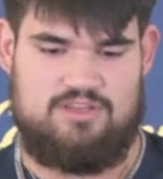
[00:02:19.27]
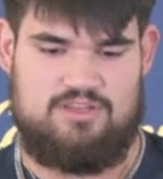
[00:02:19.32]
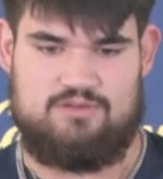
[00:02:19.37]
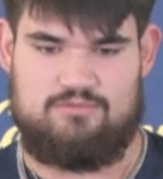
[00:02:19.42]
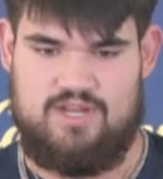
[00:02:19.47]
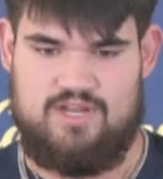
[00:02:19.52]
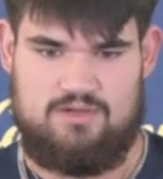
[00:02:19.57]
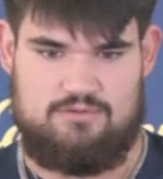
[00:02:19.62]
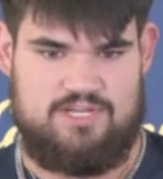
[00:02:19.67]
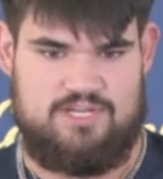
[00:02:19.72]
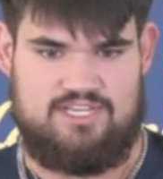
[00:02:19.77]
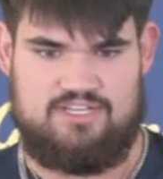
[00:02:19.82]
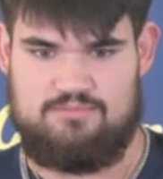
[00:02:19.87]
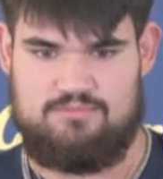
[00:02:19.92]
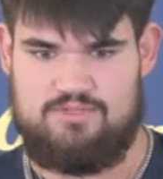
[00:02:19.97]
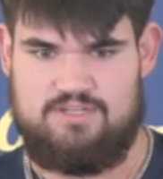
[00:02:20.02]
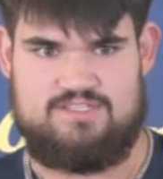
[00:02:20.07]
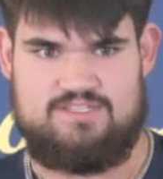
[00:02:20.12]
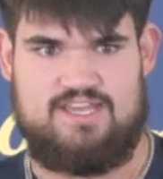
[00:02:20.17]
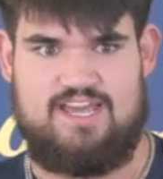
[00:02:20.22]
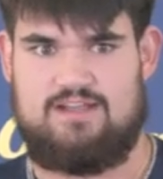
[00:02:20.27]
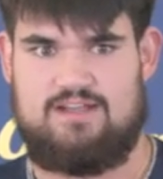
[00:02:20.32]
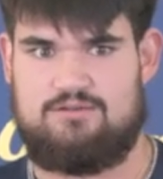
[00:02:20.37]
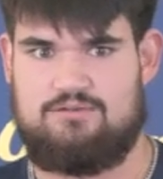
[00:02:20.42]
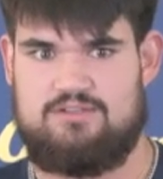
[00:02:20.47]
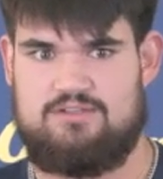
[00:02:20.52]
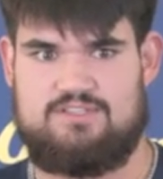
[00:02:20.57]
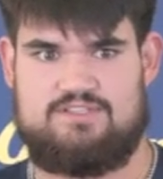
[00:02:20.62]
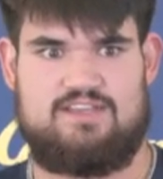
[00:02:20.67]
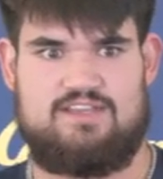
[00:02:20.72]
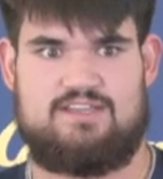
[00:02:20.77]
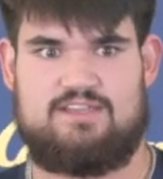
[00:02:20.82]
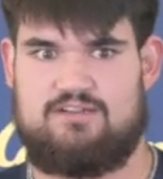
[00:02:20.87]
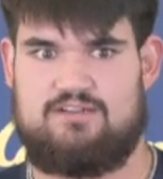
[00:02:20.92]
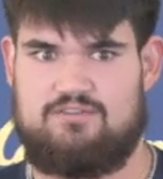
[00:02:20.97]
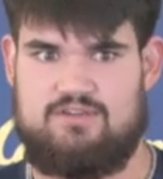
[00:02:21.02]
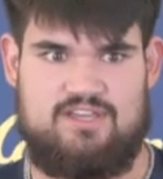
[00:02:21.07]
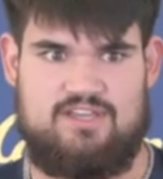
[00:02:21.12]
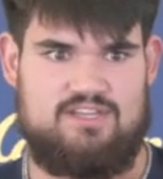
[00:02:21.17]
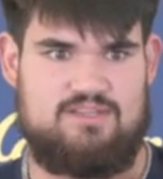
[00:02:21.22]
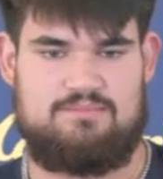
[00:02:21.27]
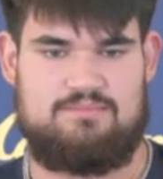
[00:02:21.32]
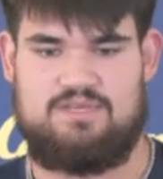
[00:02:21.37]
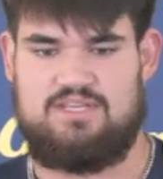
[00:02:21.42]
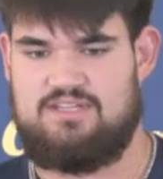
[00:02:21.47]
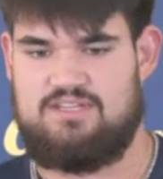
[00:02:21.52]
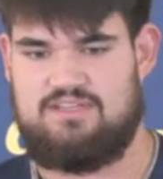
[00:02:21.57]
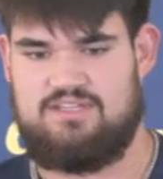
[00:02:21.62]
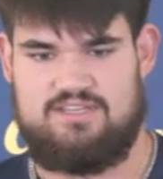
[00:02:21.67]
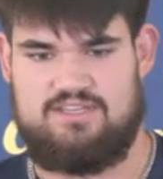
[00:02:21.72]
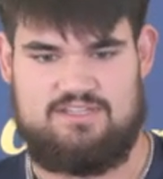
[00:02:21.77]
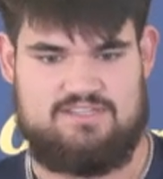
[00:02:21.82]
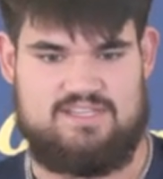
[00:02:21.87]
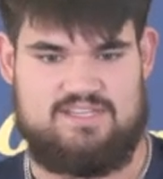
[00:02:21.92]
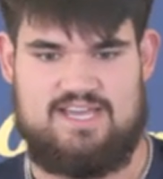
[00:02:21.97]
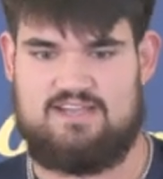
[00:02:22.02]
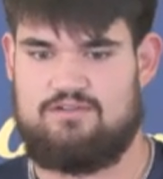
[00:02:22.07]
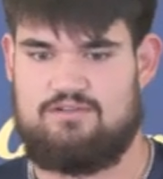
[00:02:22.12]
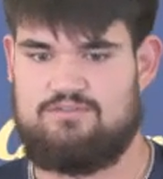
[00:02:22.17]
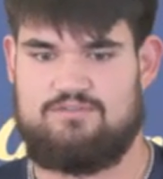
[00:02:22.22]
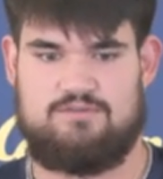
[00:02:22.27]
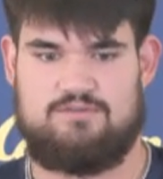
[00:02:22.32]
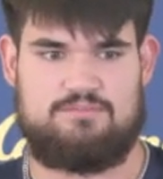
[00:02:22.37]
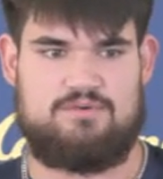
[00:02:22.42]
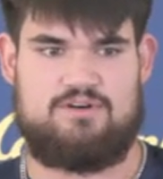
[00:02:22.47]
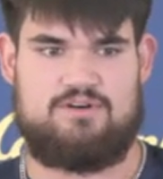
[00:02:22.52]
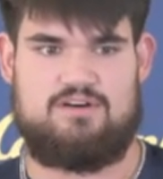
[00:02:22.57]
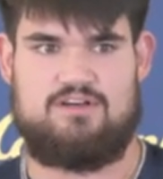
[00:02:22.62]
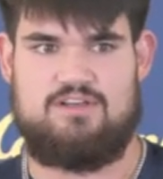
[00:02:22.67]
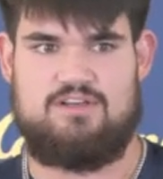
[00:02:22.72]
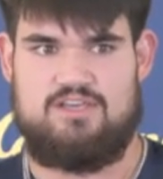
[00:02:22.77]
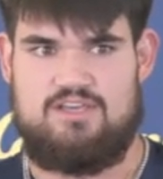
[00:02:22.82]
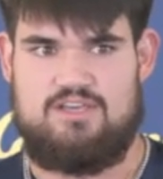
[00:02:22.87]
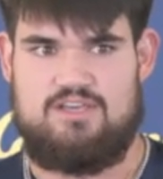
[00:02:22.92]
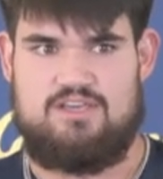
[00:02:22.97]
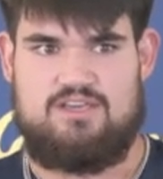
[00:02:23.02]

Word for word: And then right when I could play tackle in second grade, immediately into tackle football.